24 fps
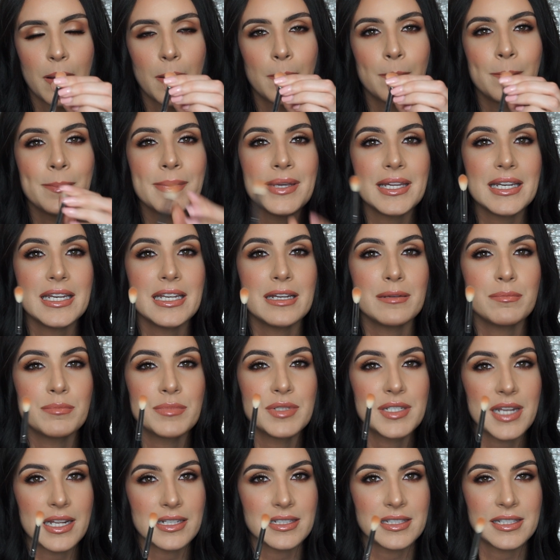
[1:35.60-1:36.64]
medium
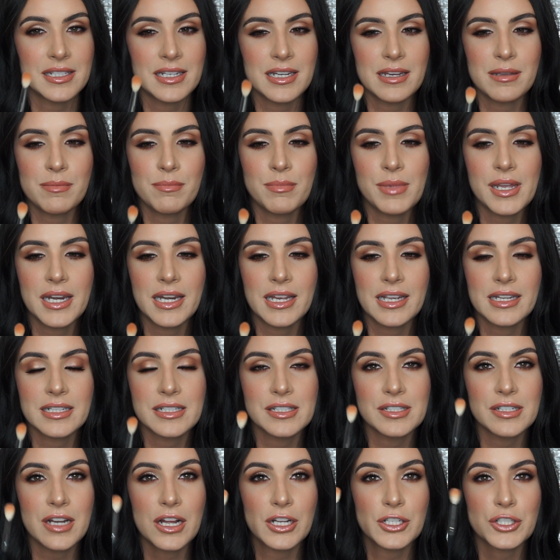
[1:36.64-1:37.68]
density, meaning
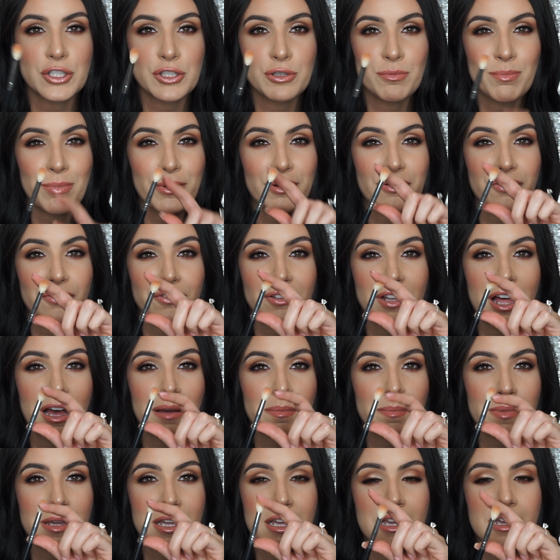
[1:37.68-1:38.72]
it's not super
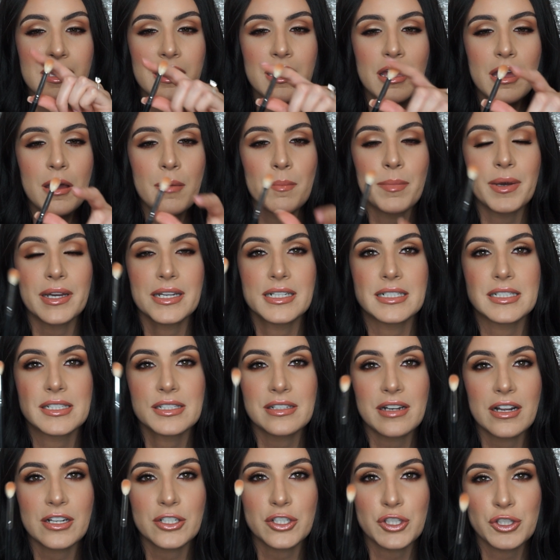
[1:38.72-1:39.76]
floppy, but it's
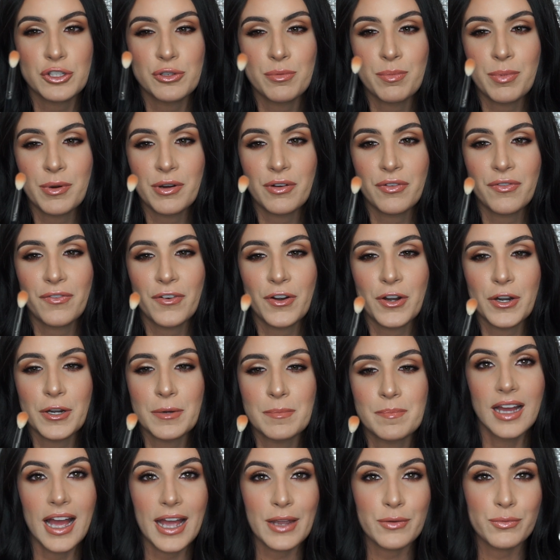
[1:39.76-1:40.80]
not super
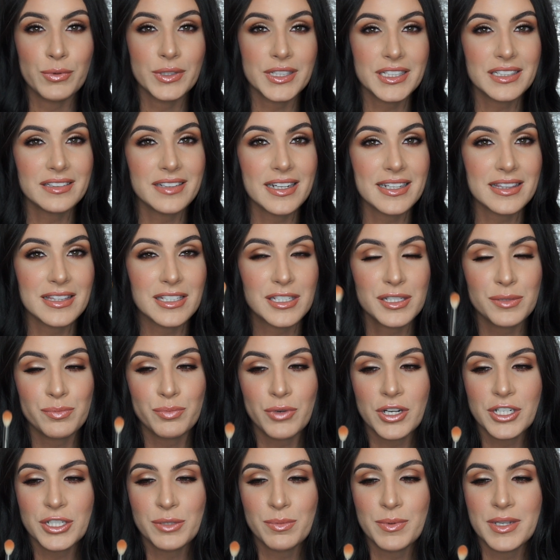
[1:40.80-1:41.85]
firm. I really like this
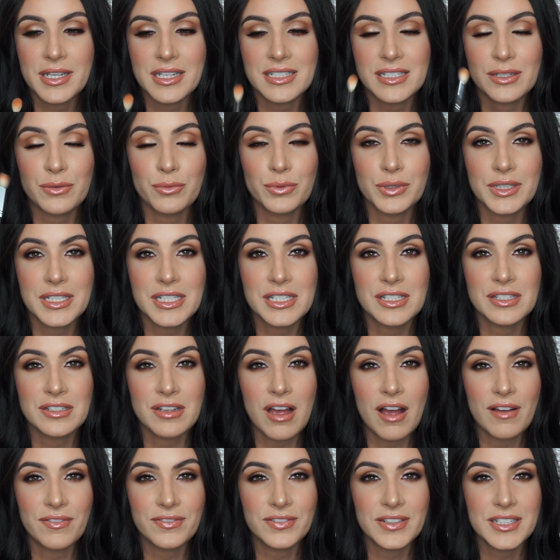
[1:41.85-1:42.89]
brush because it really
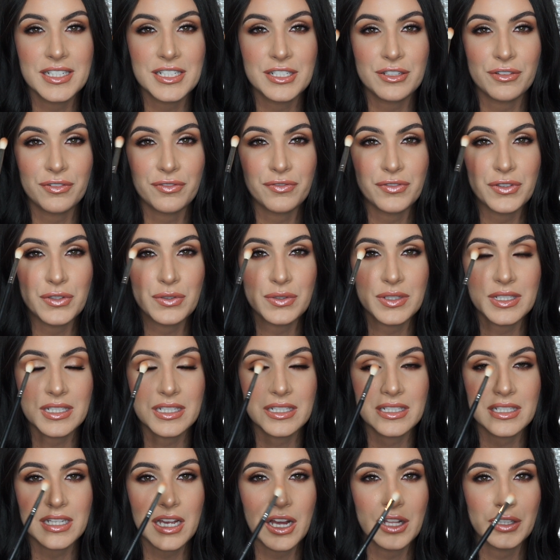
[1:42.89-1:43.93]
softly
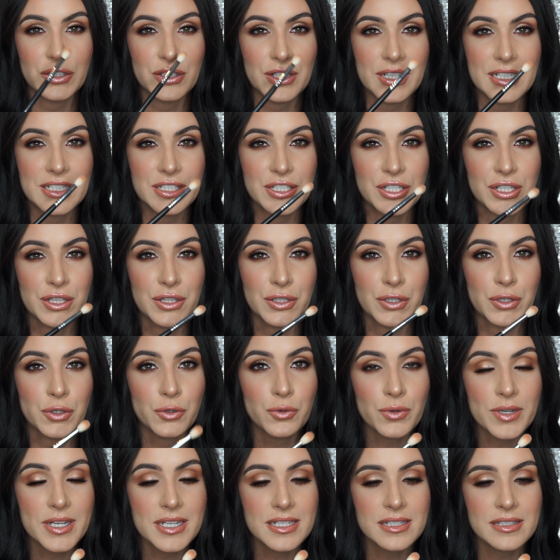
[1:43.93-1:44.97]
diffuses color into the
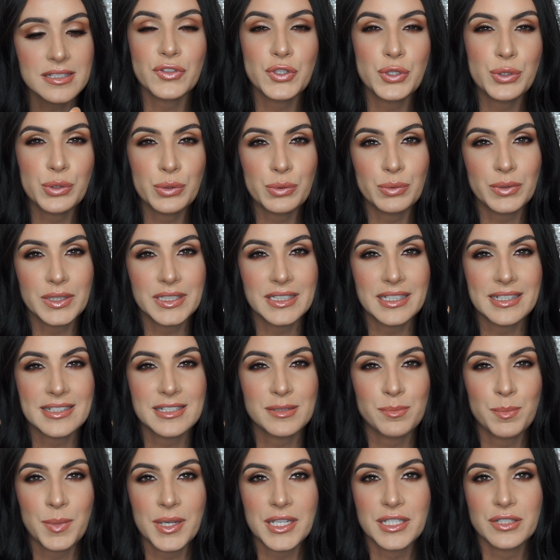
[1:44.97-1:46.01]
crease, giving you a really
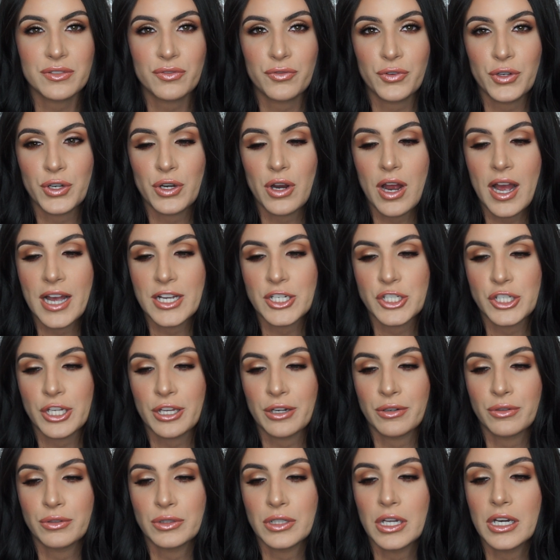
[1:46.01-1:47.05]
nice base for your
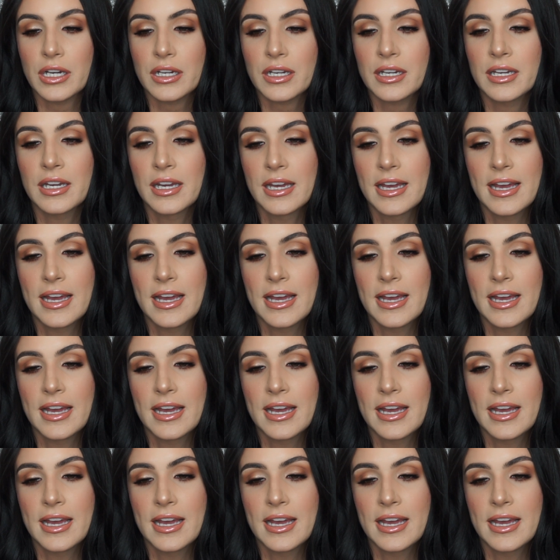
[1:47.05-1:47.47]
eyeshadow look.